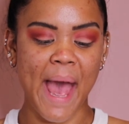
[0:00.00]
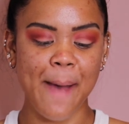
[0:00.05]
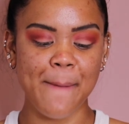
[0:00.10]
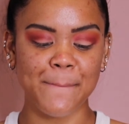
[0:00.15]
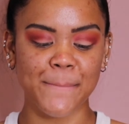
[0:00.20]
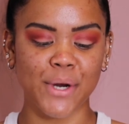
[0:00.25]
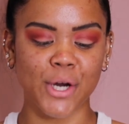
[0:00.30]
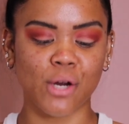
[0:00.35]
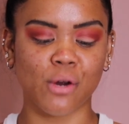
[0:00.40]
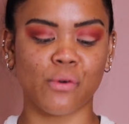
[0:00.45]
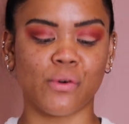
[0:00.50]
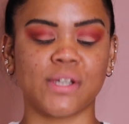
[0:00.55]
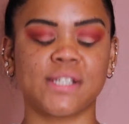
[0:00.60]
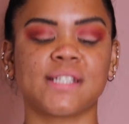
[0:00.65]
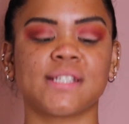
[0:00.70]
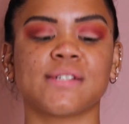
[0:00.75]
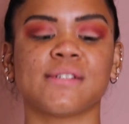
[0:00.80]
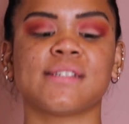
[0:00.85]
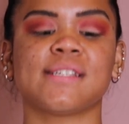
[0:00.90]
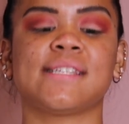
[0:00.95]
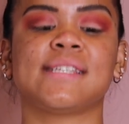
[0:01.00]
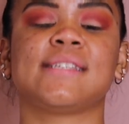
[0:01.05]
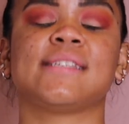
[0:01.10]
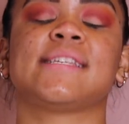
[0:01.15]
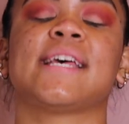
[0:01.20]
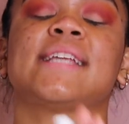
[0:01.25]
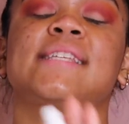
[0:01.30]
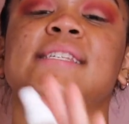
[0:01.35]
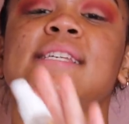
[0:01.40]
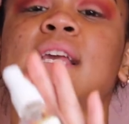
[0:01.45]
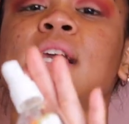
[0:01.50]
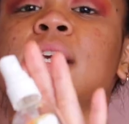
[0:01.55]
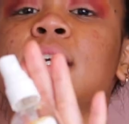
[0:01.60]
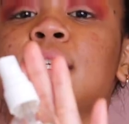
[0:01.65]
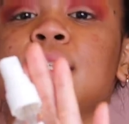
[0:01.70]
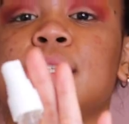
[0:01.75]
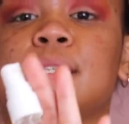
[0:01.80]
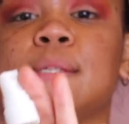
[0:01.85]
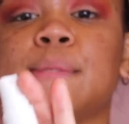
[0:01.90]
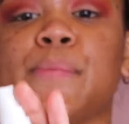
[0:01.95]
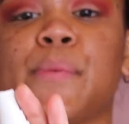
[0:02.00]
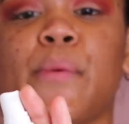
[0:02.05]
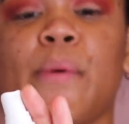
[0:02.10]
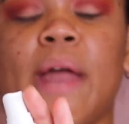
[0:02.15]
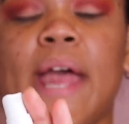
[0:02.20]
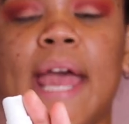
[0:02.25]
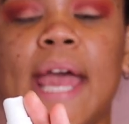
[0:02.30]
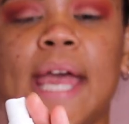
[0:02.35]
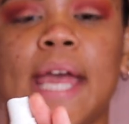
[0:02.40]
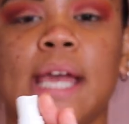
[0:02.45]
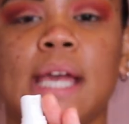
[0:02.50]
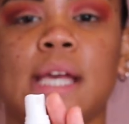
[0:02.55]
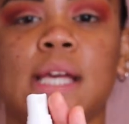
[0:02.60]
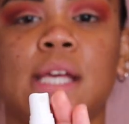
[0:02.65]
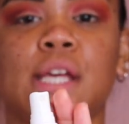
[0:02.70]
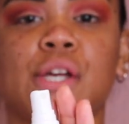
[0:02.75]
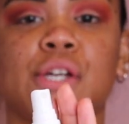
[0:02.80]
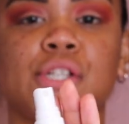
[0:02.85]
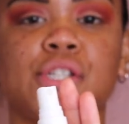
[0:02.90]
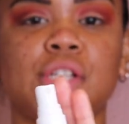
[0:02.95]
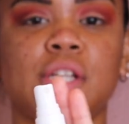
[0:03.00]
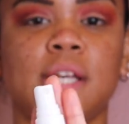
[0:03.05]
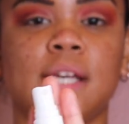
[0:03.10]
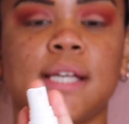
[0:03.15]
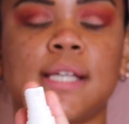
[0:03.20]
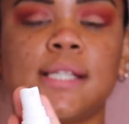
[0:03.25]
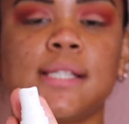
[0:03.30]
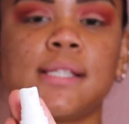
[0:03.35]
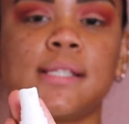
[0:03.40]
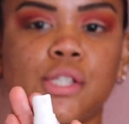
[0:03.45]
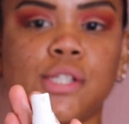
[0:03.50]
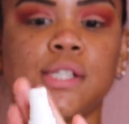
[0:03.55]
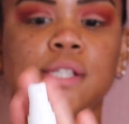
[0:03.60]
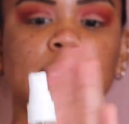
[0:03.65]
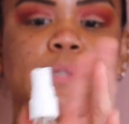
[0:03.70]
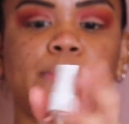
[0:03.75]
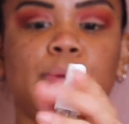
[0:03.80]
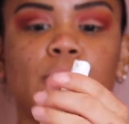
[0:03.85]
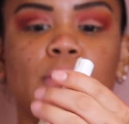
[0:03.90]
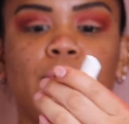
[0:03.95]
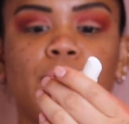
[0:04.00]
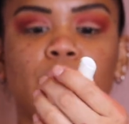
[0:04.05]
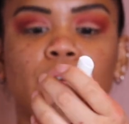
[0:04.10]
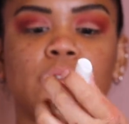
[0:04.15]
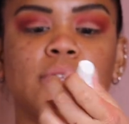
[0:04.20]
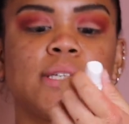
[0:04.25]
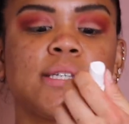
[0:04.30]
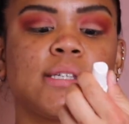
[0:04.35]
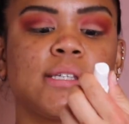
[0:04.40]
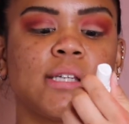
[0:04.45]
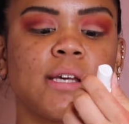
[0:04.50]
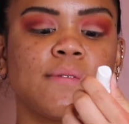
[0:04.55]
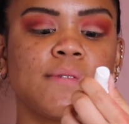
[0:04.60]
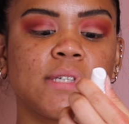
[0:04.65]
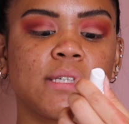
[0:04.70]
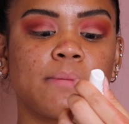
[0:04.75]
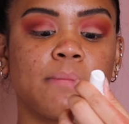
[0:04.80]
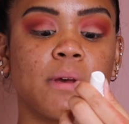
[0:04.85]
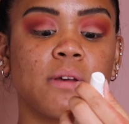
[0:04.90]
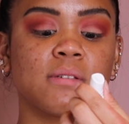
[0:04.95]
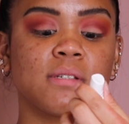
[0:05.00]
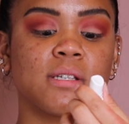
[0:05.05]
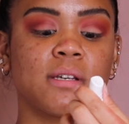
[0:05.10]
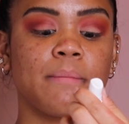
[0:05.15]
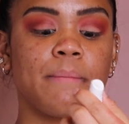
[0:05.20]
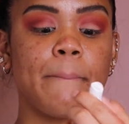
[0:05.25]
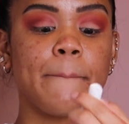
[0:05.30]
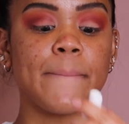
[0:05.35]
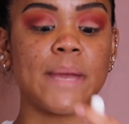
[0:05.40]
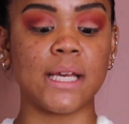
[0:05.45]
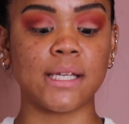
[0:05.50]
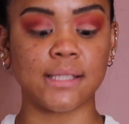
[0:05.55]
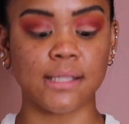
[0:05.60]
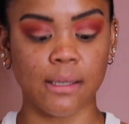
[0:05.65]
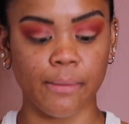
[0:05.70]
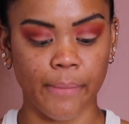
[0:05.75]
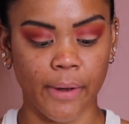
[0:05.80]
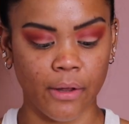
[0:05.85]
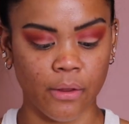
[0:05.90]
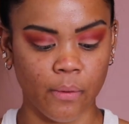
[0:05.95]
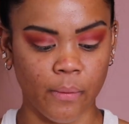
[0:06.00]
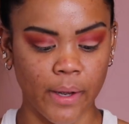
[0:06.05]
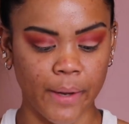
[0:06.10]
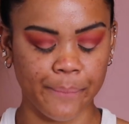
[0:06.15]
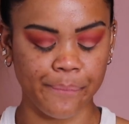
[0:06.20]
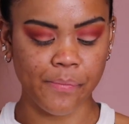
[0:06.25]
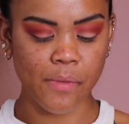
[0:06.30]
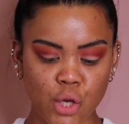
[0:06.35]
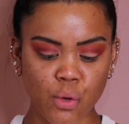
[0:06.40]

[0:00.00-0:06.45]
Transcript: Amber Crystal Setting Spray. Here she is. She is beautiful. This stuff smells amazing, by the way.